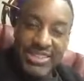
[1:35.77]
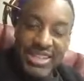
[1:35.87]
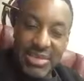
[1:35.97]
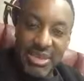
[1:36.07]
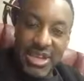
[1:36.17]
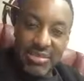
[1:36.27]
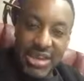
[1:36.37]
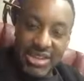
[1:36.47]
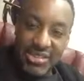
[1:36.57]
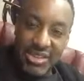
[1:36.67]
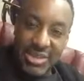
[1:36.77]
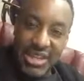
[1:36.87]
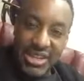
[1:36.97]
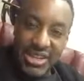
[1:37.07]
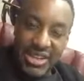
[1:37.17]
Sign me up. I'd love to
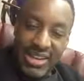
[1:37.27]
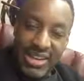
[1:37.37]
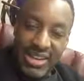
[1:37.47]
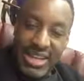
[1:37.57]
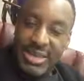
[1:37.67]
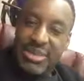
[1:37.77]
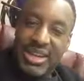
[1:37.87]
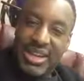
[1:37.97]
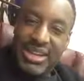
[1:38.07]
be a guinea pig.